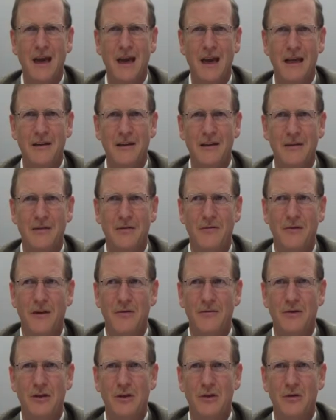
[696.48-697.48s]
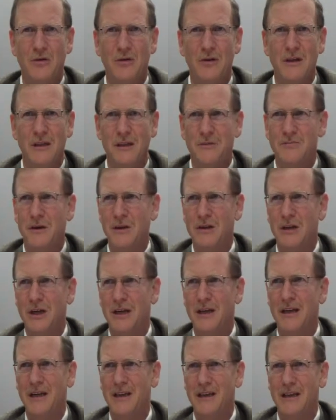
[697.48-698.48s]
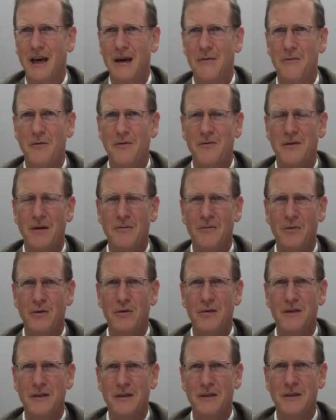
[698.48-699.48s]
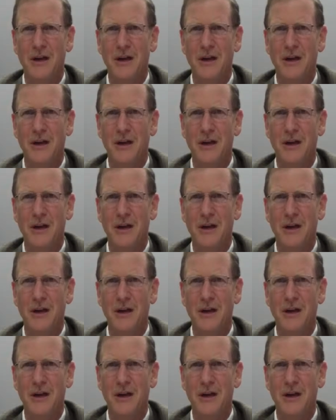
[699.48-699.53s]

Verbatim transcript: ended very soon, especially in the time of Tammuz,